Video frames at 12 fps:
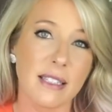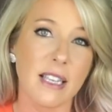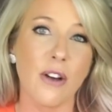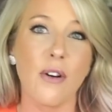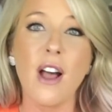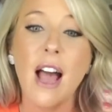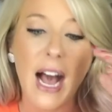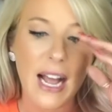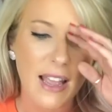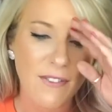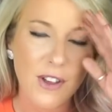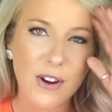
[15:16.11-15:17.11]
So
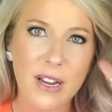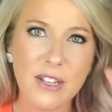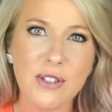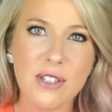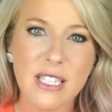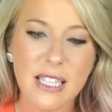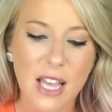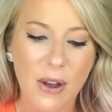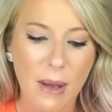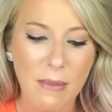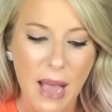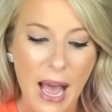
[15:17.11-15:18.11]
if you're interested though,
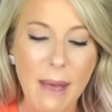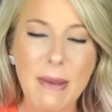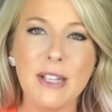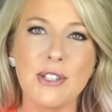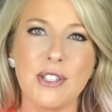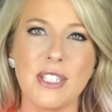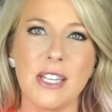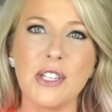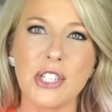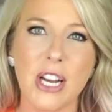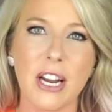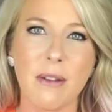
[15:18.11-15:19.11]
I'm interested in
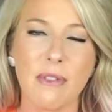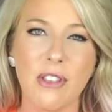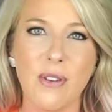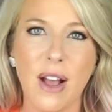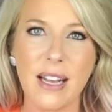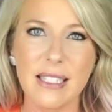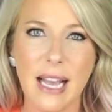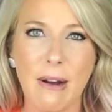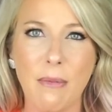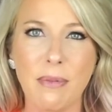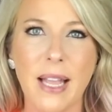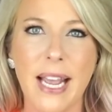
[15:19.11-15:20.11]
sharing with you guys how
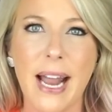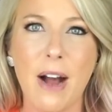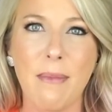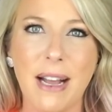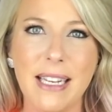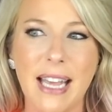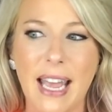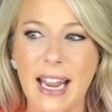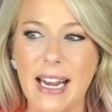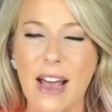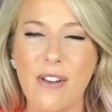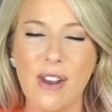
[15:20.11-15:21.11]
I plan out my day
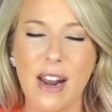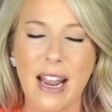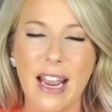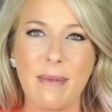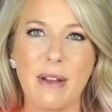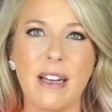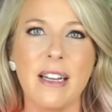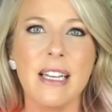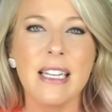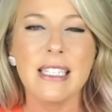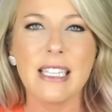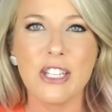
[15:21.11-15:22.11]
now that I am a
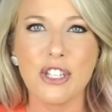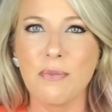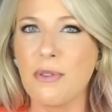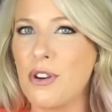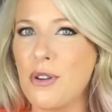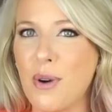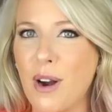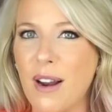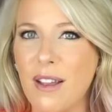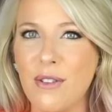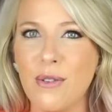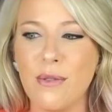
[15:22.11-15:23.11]
teacherpreneur
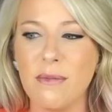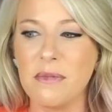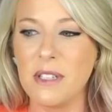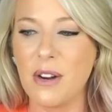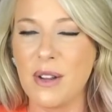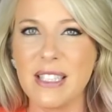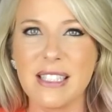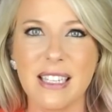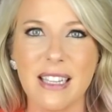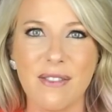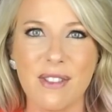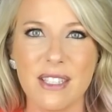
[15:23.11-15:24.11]
who, you know, gets to
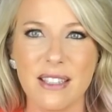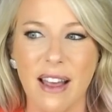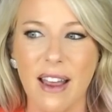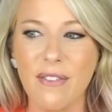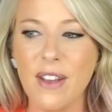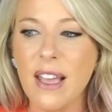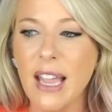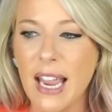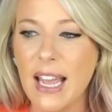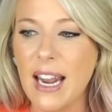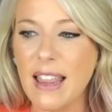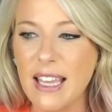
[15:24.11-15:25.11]
live this life.
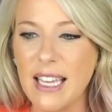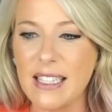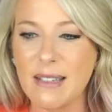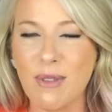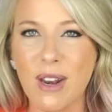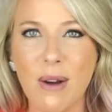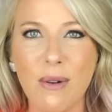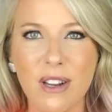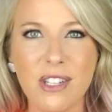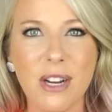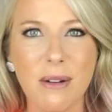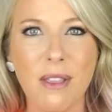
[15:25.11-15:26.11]
And I think it's something I want to
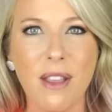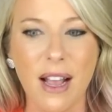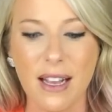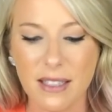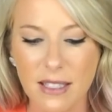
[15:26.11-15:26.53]
share with you guys.